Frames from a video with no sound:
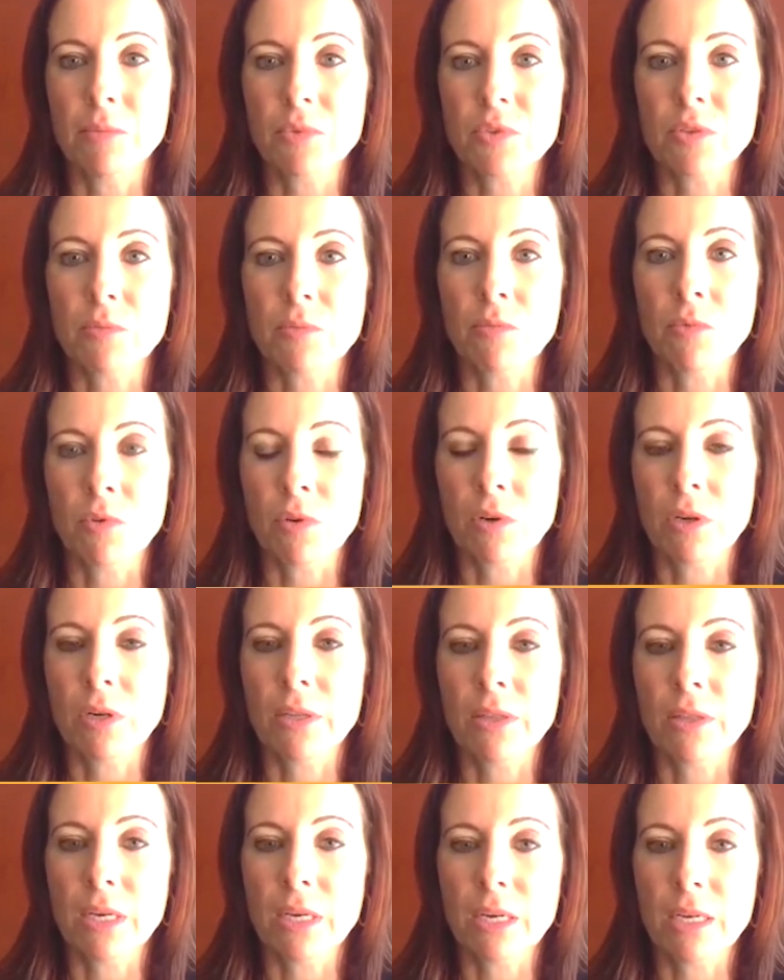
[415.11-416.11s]
some more
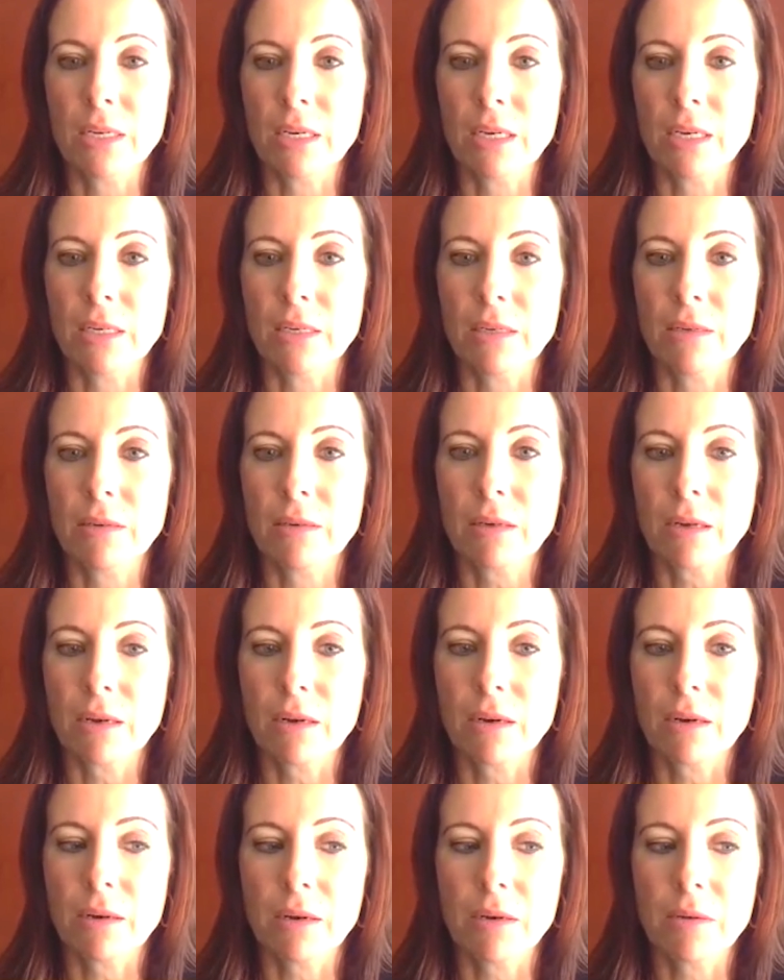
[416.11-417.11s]
on that, and
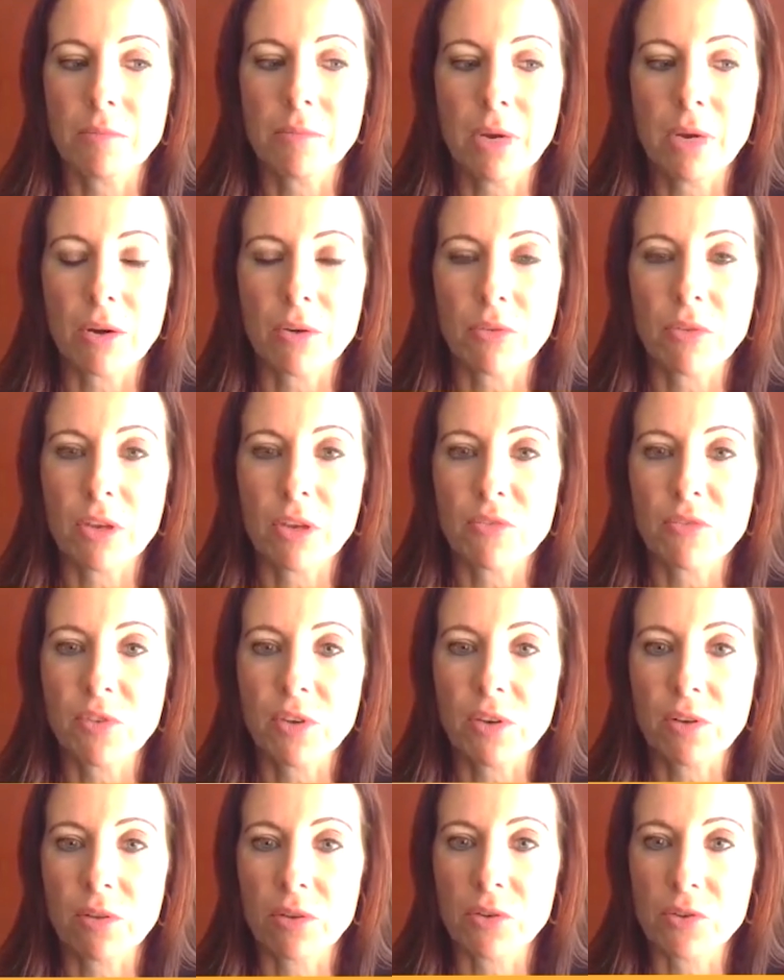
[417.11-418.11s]
how they
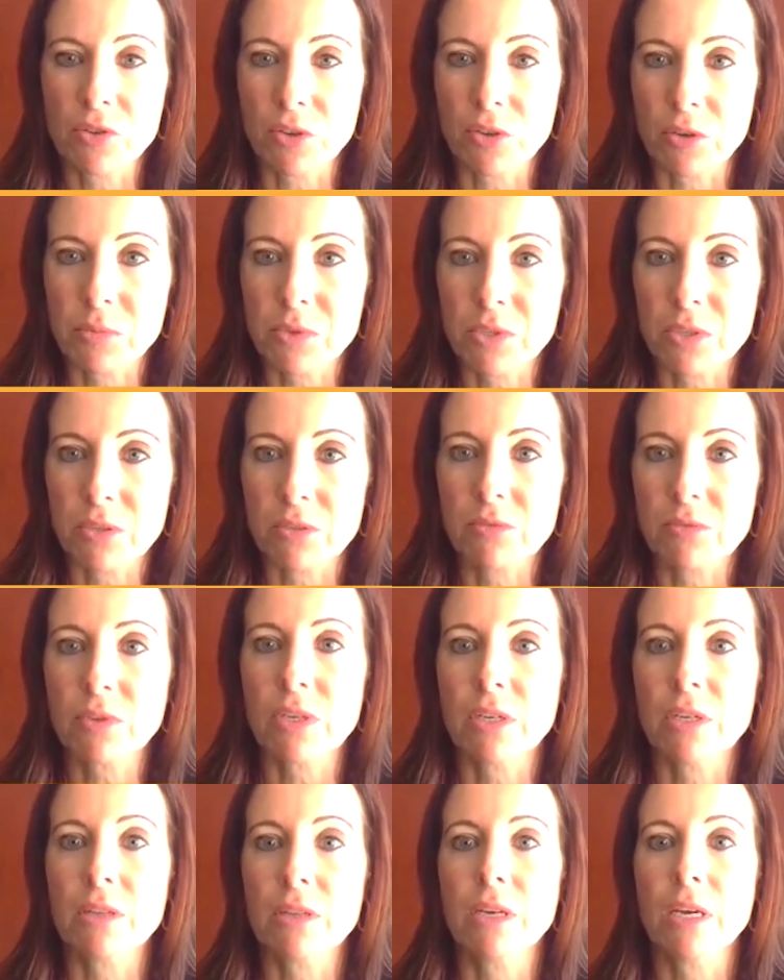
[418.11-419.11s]
feel in terms of
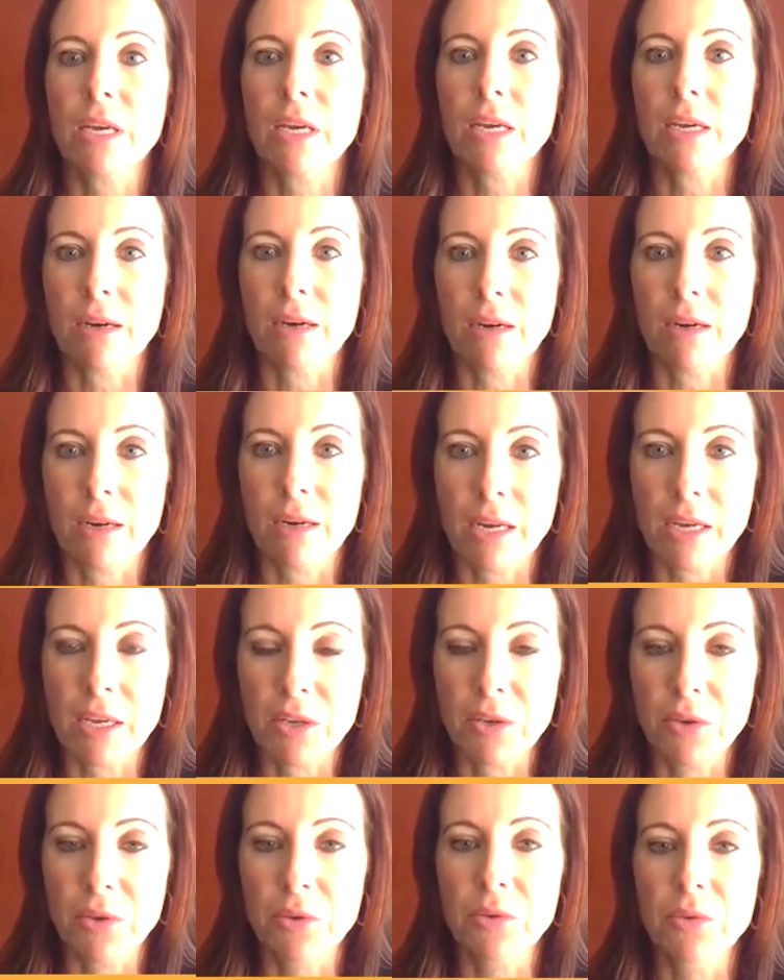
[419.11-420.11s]
kind of the AI
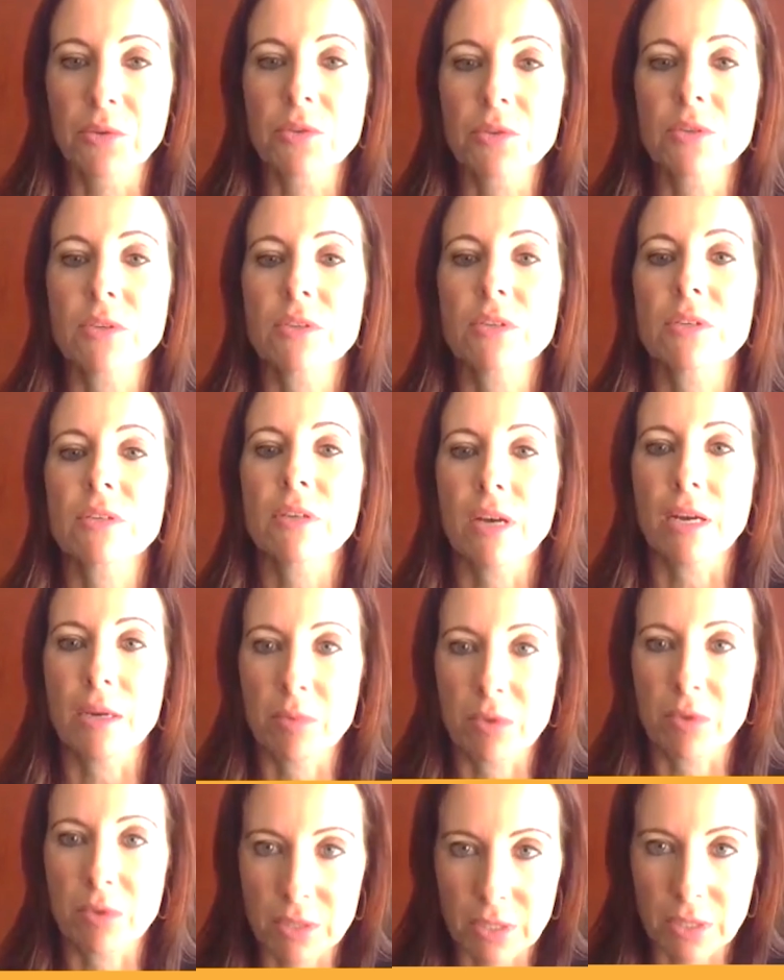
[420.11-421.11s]
use,
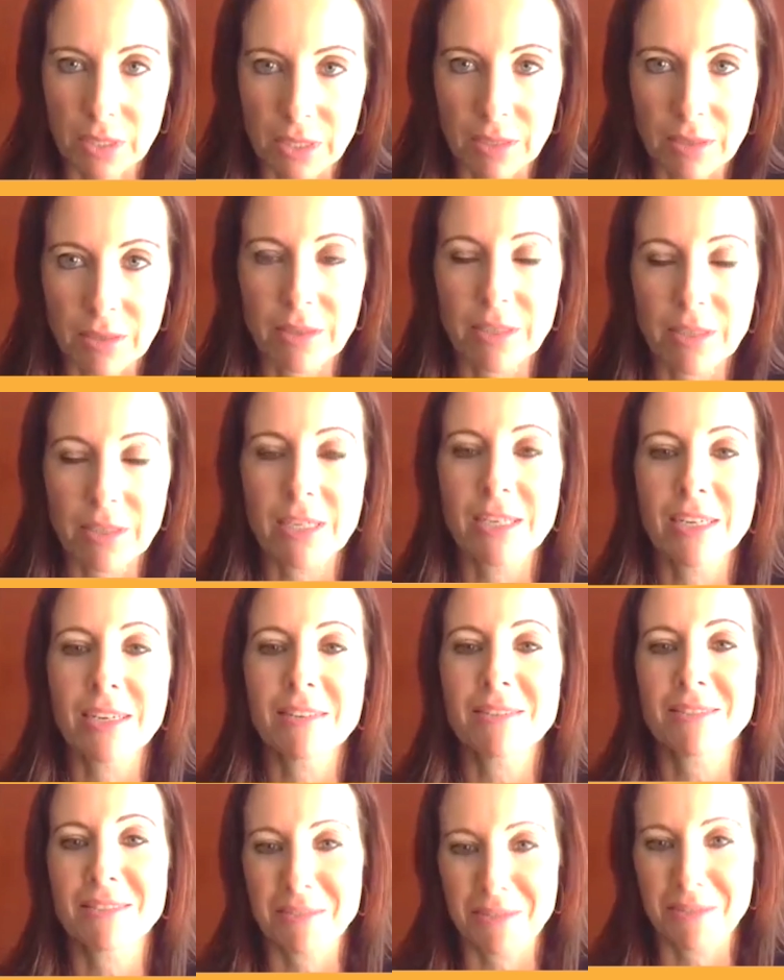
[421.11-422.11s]

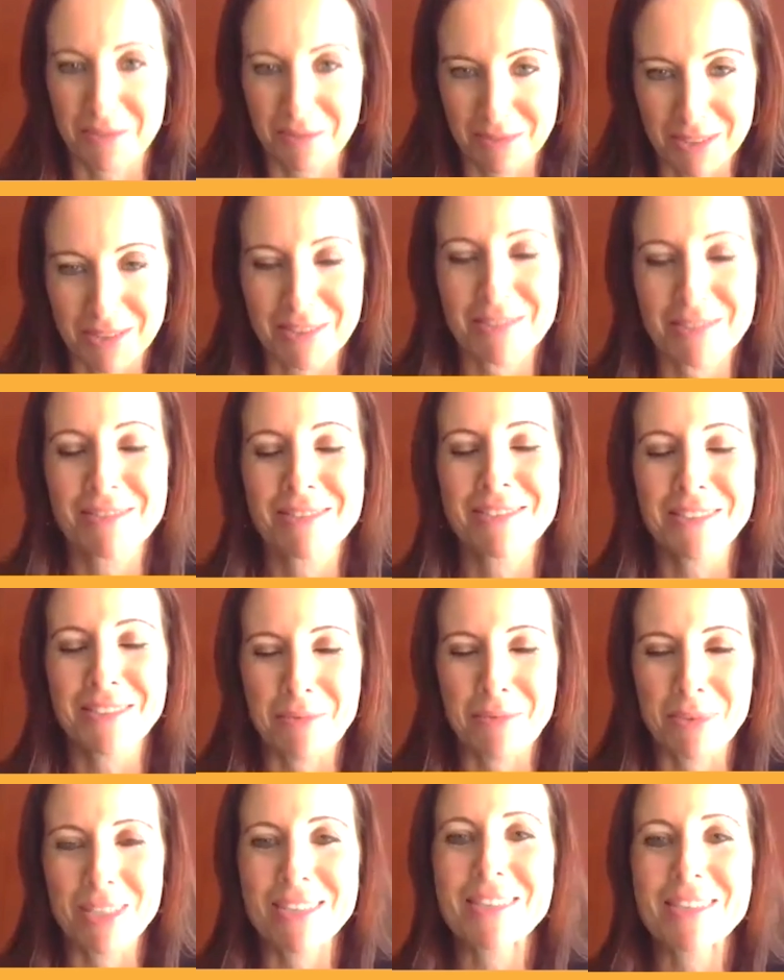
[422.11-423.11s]
cybersecurity,
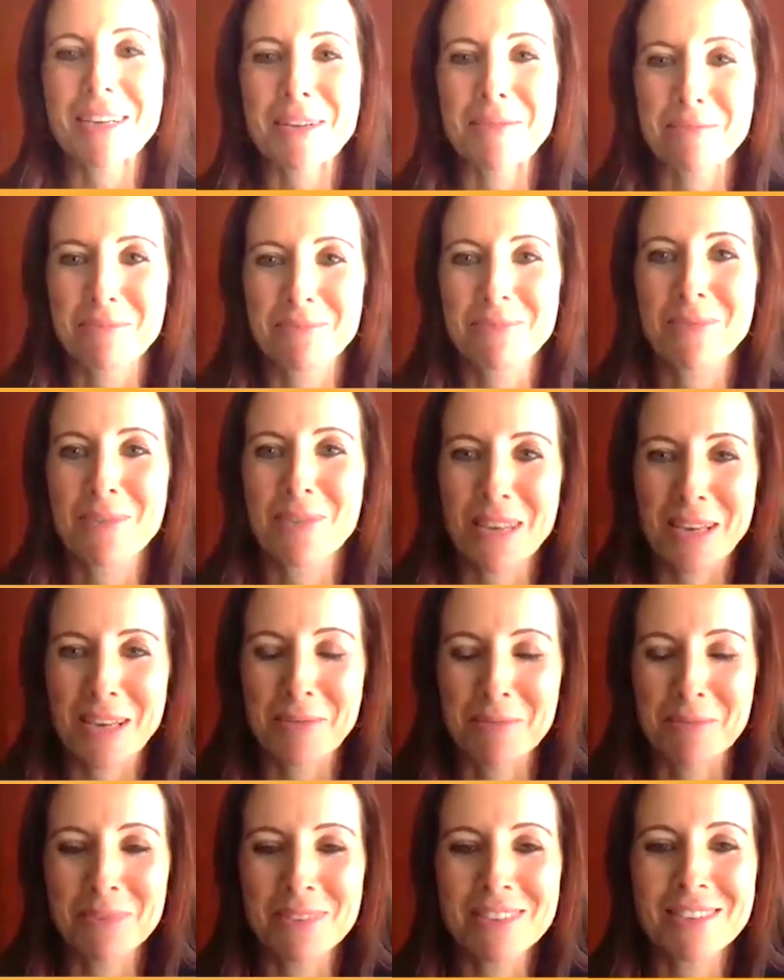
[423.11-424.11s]
some of the same
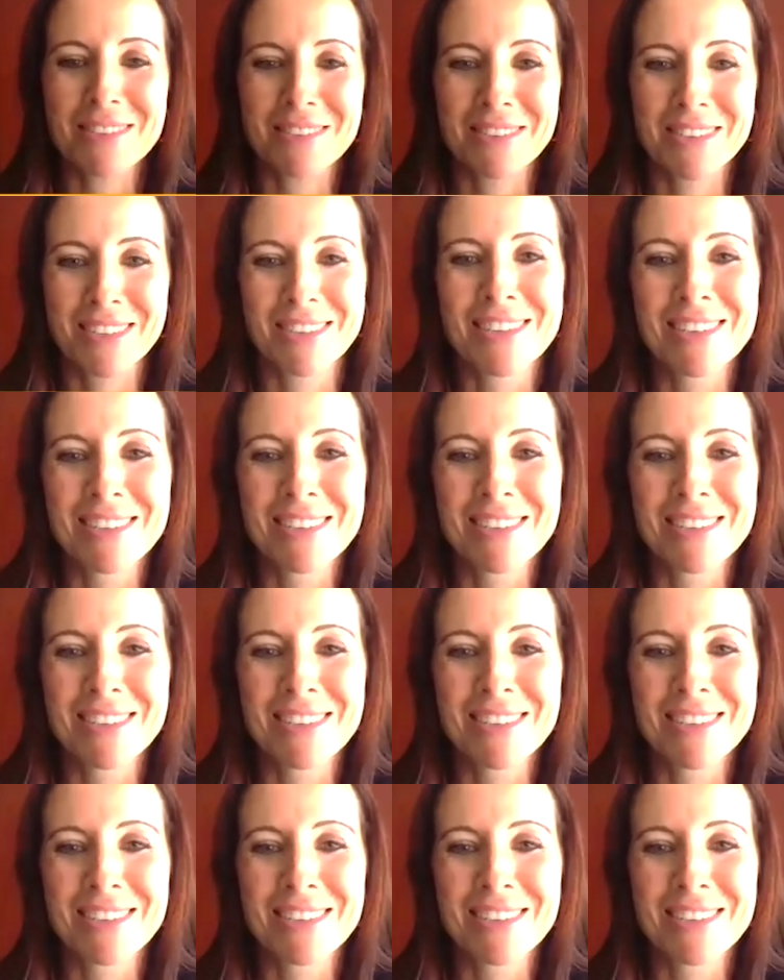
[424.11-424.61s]
themes.